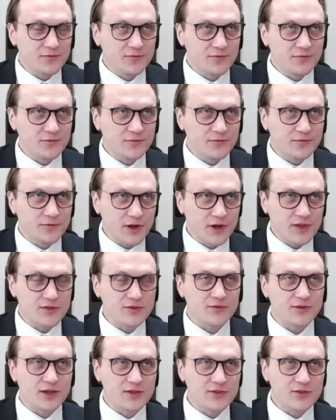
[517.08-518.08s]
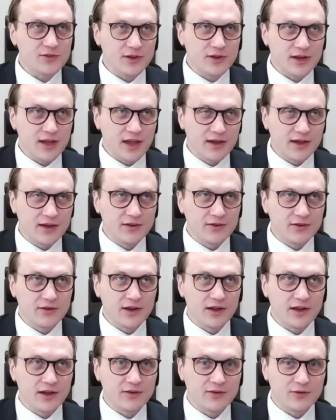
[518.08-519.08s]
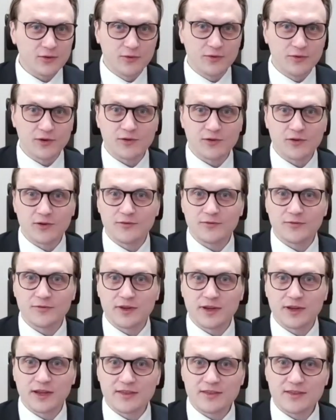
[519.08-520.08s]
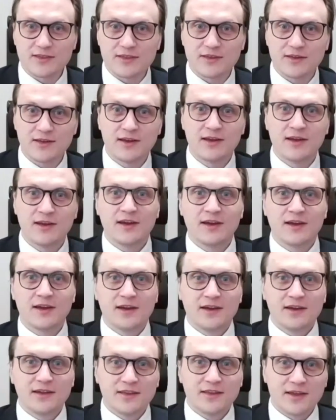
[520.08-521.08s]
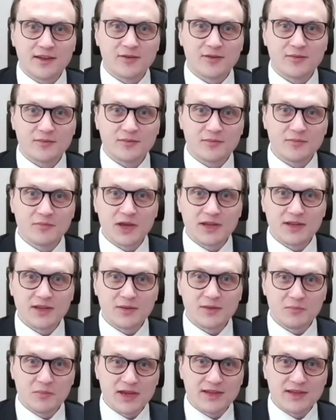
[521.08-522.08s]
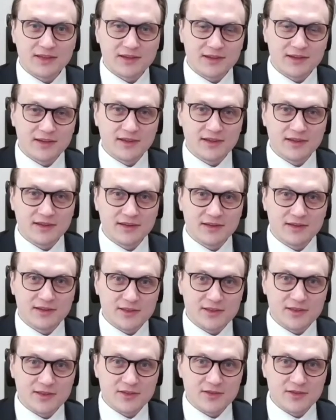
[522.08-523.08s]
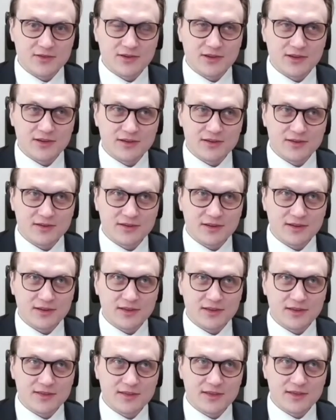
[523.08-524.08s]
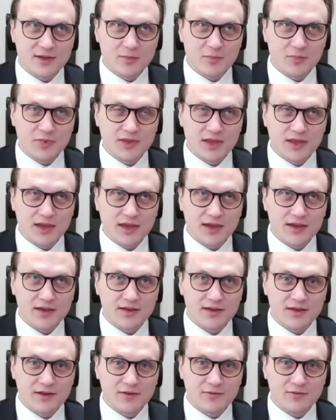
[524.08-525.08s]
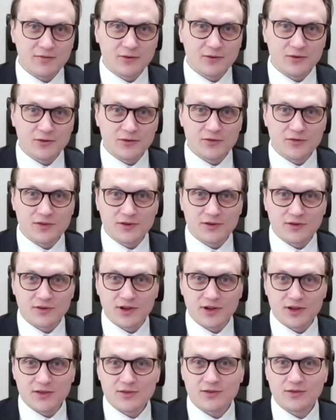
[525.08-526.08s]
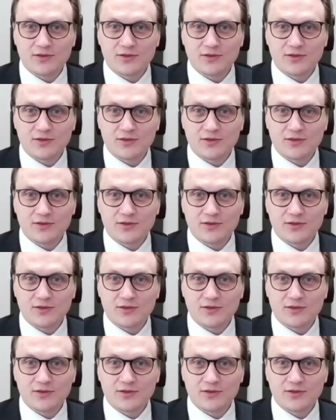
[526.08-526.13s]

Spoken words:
frustration and anger and overconfidence that made him make the decision and skip the careful consideration.